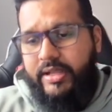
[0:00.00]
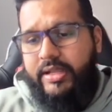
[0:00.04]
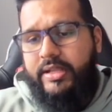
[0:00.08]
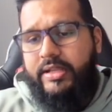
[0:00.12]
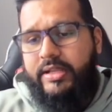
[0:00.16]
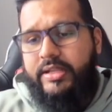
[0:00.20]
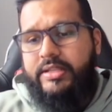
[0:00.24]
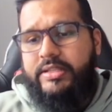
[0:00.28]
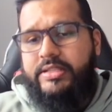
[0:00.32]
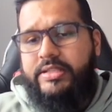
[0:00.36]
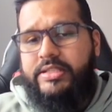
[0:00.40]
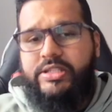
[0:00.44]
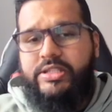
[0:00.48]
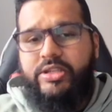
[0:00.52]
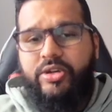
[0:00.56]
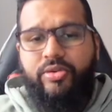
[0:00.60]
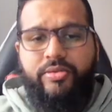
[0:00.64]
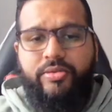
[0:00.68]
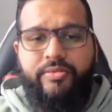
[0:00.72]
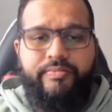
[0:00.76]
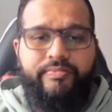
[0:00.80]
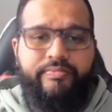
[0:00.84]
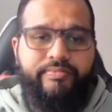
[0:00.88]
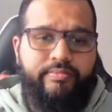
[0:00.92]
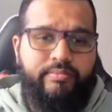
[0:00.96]
So
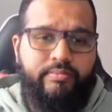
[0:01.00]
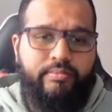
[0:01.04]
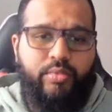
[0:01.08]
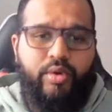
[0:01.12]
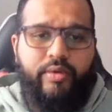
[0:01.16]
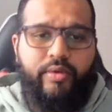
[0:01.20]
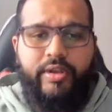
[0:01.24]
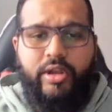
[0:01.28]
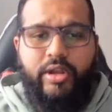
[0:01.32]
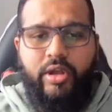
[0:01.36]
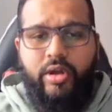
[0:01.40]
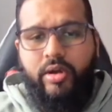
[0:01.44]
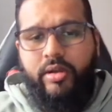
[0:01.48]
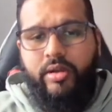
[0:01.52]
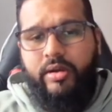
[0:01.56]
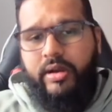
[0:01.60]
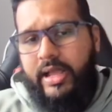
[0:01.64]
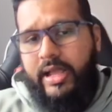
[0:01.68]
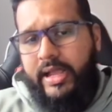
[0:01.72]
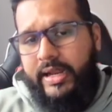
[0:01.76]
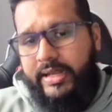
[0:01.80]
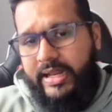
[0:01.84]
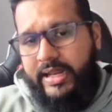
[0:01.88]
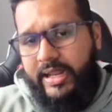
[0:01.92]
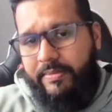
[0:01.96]
moving on, I
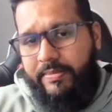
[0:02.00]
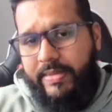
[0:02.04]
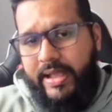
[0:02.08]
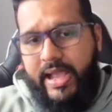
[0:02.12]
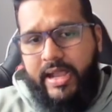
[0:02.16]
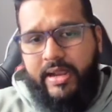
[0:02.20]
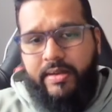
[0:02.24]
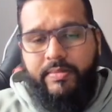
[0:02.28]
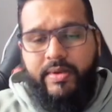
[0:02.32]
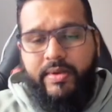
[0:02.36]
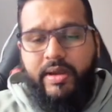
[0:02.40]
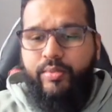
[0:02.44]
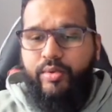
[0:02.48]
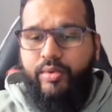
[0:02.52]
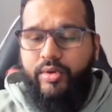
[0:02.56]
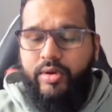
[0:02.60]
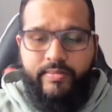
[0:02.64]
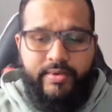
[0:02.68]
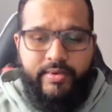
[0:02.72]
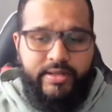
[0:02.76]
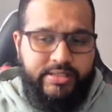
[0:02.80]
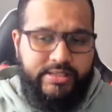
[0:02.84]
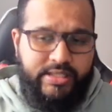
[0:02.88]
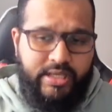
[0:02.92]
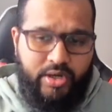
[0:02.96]
take back, my opponent brings
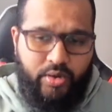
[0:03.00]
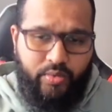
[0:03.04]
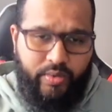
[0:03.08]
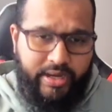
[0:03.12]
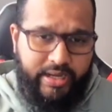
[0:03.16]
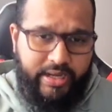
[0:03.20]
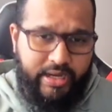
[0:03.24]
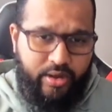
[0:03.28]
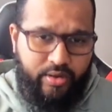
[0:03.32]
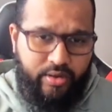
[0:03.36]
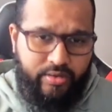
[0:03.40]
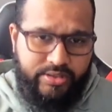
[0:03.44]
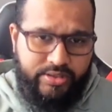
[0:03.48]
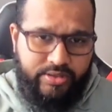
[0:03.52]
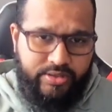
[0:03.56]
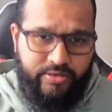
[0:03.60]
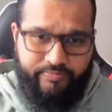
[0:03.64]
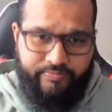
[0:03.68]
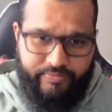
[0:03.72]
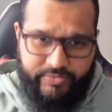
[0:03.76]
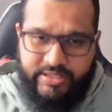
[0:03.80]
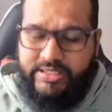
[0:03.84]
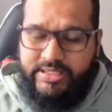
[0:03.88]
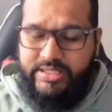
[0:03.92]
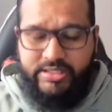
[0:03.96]
their queen out. So
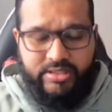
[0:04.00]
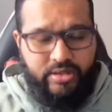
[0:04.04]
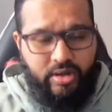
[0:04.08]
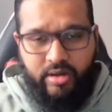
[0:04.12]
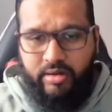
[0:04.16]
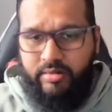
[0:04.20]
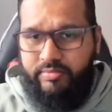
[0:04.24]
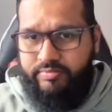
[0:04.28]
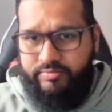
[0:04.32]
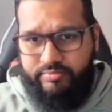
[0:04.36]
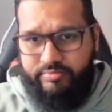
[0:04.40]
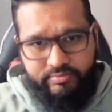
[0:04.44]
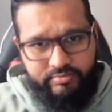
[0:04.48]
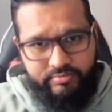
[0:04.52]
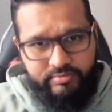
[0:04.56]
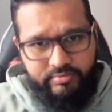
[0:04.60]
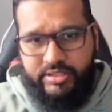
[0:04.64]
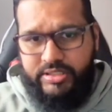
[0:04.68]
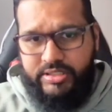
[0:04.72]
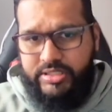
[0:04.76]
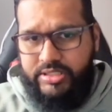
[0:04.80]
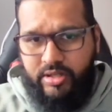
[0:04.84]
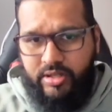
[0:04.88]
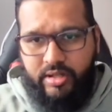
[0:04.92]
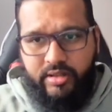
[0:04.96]
this is all
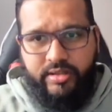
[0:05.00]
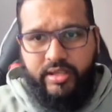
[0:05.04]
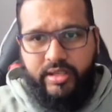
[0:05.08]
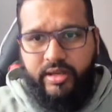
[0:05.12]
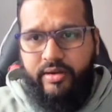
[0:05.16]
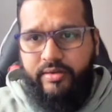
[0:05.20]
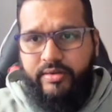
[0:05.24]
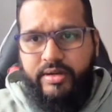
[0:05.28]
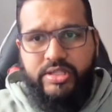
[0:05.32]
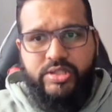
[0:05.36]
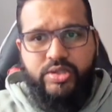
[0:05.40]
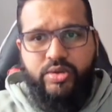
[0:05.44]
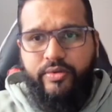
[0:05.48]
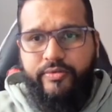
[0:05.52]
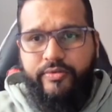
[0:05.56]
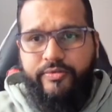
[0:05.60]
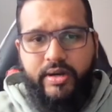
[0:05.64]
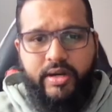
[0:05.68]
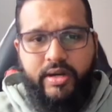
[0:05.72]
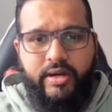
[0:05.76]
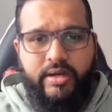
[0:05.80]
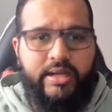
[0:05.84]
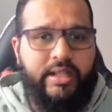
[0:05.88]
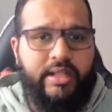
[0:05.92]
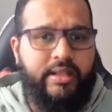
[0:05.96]
theory so far.
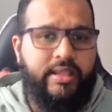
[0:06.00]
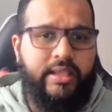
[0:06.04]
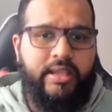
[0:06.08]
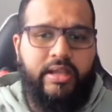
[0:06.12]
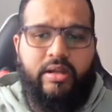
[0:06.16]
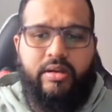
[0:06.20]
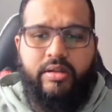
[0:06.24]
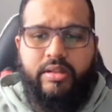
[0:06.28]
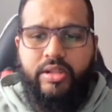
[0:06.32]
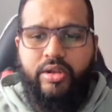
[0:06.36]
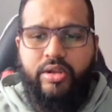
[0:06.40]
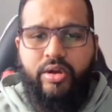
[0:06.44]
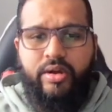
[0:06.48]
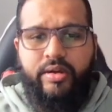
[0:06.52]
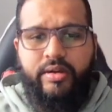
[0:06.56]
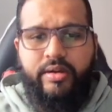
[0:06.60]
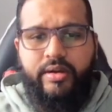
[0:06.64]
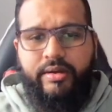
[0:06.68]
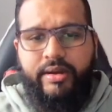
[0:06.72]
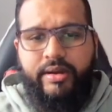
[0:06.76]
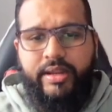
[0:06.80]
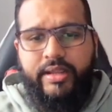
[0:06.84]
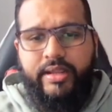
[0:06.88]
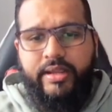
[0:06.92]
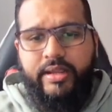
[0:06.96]
Nothing out of the
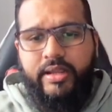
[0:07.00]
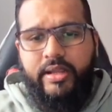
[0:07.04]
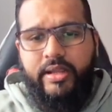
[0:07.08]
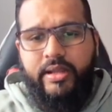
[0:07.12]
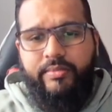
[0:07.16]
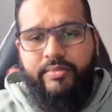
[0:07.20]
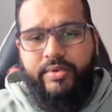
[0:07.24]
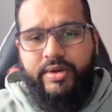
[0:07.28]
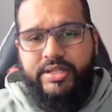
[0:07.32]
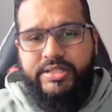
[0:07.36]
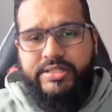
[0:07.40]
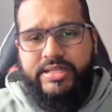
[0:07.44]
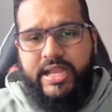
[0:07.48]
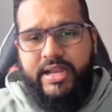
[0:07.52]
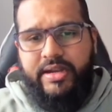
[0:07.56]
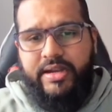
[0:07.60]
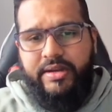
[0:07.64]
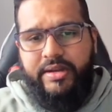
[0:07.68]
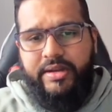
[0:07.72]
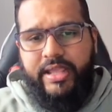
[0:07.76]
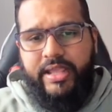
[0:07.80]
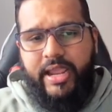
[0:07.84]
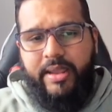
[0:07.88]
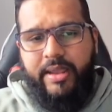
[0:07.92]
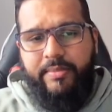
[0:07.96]
ordinary, pretty standard
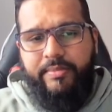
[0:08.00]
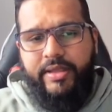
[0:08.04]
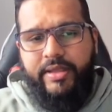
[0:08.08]
game.